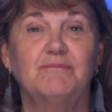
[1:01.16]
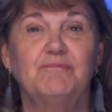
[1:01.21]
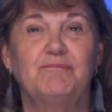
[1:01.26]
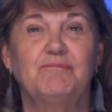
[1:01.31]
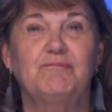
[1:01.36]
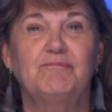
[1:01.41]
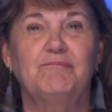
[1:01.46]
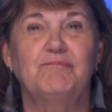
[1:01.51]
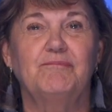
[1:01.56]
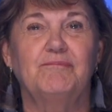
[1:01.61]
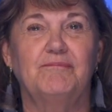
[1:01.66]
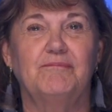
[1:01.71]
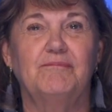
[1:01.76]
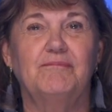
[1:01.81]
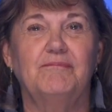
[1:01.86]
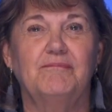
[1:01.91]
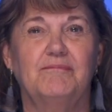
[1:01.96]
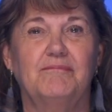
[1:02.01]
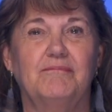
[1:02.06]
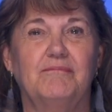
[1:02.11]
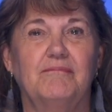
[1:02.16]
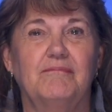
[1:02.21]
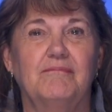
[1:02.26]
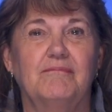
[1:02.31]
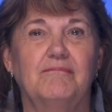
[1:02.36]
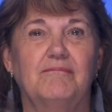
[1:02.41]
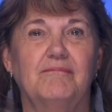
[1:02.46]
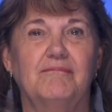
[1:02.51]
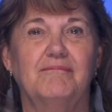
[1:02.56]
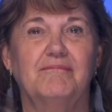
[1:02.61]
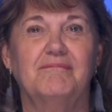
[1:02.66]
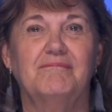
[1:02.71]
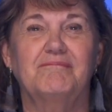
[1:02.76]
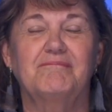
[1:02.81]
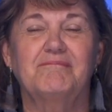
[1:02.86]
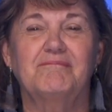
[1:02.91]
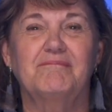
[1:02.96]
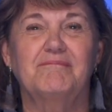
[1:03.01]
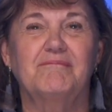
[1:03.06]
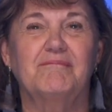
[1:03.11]

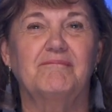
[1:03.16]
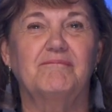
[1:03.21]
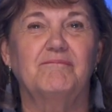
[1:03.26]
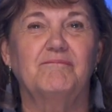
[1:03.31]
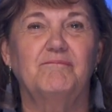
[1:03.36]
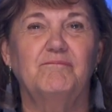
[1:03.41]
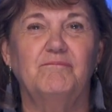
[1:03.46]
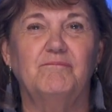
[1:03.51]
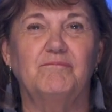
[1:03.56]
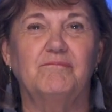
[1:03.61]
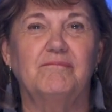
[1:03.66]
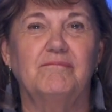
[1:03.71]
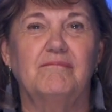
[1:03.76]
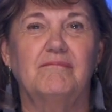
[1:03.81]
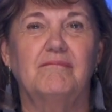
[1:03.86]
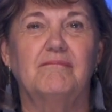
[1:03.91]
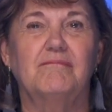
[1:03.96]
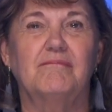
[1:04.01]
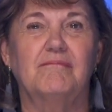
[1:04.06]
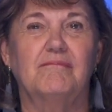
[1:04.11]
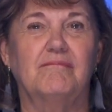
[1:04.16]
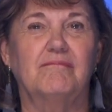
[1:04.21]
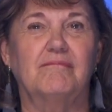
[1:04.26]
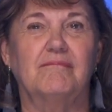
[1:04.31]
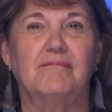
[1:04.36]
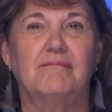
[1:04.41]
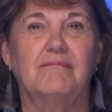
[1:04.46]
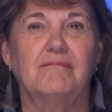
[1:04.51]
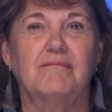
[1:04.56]
(not speaking)